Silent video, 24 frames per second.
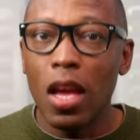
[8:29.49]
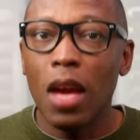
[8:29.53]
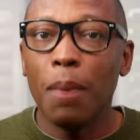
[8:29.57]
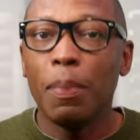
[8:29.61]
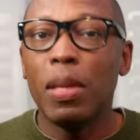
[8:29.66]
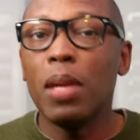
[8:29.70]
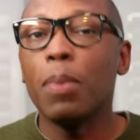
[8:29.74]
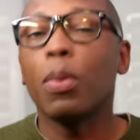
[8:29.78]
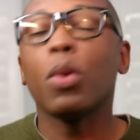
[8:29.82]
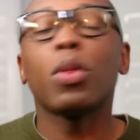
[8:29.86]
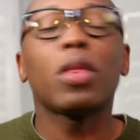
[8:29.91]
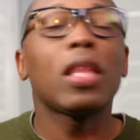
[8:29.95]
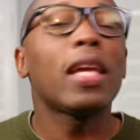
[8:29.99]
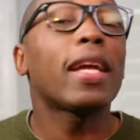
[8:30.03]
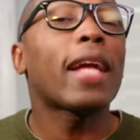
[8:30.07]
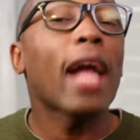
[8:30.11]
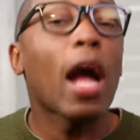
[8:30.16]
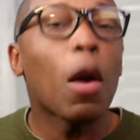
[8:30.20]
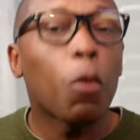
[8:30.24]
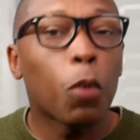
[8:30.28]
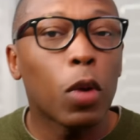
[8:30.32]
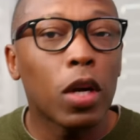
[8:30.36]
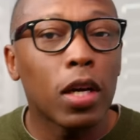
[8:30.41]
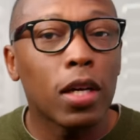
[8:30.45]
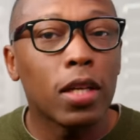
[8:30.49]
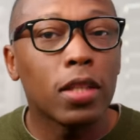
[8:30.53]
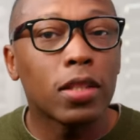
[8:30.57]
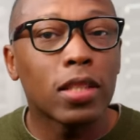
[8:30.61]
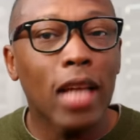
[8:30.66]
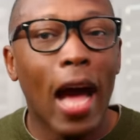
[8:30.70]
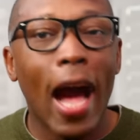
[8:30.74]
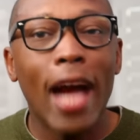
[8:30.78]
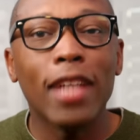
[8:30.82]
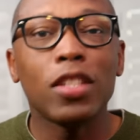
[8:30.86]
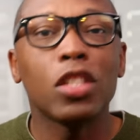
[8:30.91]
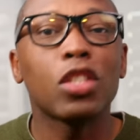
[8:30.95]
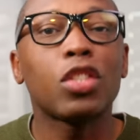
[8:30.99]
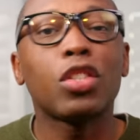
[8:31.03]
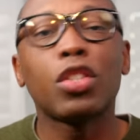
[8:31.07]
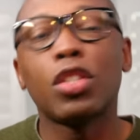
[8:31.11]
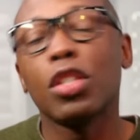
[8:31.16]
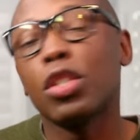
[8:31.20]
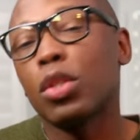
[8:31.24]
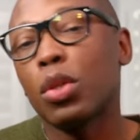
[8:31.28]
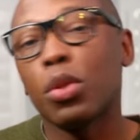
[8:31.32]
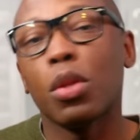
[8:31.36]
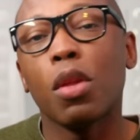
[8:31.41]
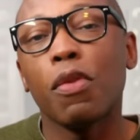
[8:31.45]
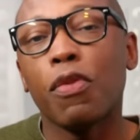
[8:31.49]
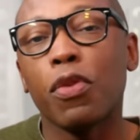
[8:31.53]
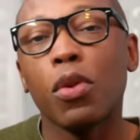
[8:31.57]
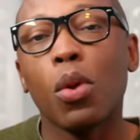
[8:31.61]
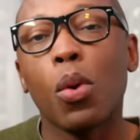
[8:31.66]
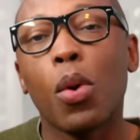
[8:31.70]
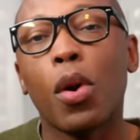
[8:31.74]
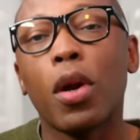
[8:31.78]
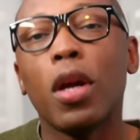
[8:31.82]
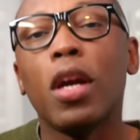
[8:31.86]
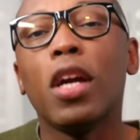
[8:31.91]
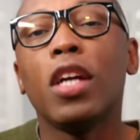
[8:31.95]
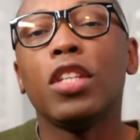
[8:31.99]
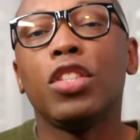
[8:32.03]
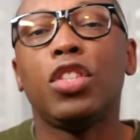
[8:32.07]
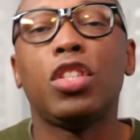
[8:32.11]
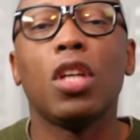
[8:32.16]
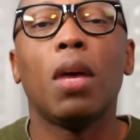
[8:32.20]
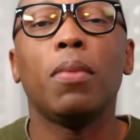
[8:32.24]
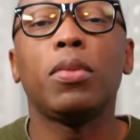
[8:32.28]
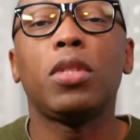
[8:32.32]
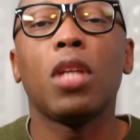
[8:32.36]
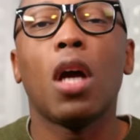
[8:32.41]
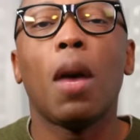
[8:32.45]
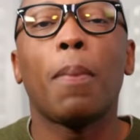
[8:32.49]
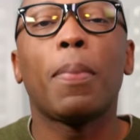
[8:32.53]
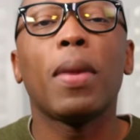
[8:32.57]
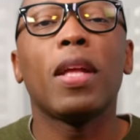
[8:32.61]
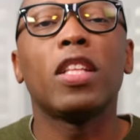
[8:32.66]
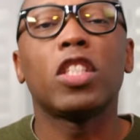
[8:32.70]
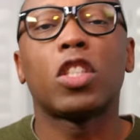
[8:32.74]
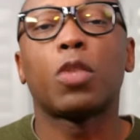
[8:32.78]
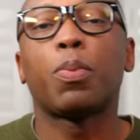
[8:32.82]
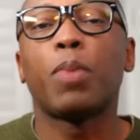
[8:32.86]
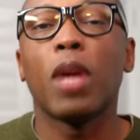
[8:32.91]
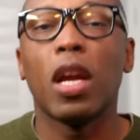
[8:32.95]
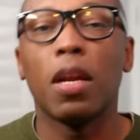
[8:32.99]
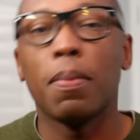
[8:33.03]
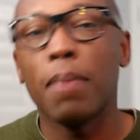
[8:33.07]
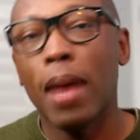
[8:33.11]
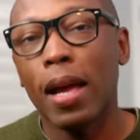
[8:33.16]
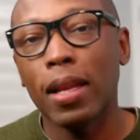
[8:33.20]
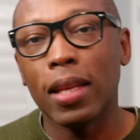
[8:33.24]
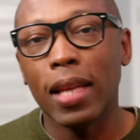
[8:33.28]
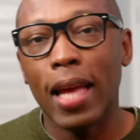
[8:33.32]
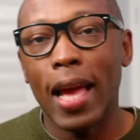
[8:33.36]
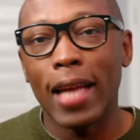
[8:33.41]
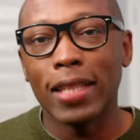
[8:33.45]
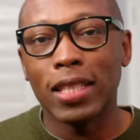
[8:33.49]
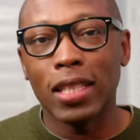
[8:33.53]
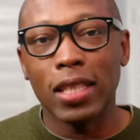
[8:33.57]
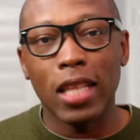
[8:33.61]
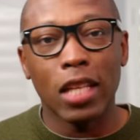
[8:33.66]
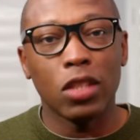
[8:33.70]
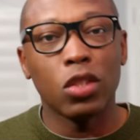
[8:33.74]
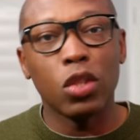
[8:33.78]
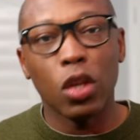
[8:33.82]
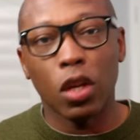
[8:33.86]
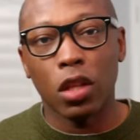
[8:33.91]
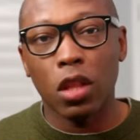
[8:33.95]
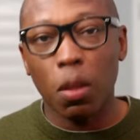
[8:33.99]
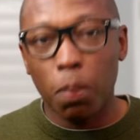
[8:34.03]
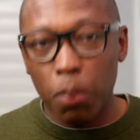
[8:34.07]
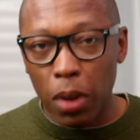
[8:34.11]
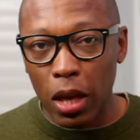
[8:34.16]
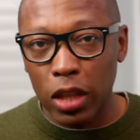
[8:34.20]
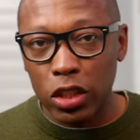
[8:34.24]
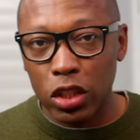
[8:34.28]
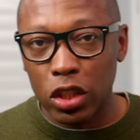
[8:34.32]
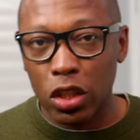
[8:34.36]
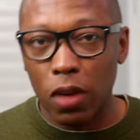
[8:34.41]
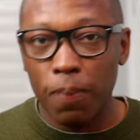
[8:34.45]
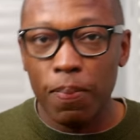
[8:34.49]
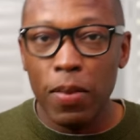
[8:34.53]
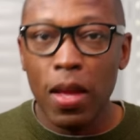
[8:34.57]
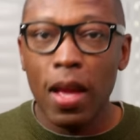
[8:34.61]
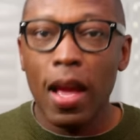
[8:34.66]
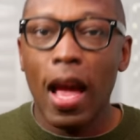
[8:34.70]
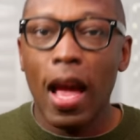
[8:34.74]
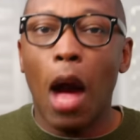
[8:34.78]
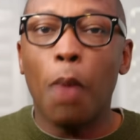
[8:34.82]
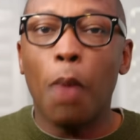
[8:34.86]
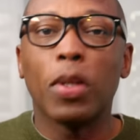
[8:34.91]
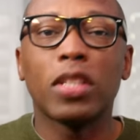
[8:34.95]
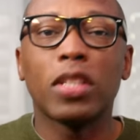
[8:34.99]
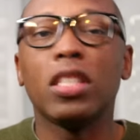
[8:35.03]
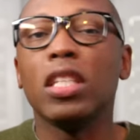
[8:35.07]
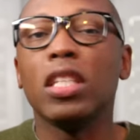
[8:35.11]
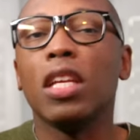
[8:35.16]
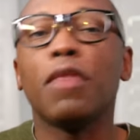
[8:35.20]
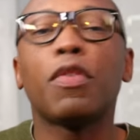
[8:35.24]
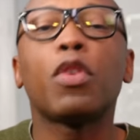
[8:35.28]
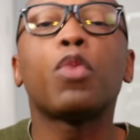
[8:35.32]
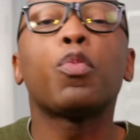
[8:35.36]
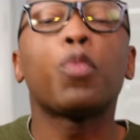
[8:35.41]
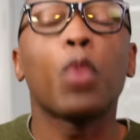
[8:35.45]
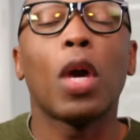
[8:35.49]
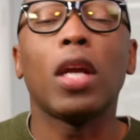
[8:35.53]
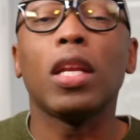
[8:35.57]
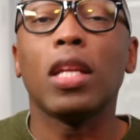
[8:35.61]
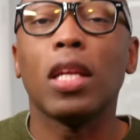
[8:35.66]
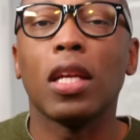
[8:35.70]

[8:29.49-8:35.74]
People think I was. I just stood on the floor, jumped up, and spread my legs, and they took the picture. I wasn't even running.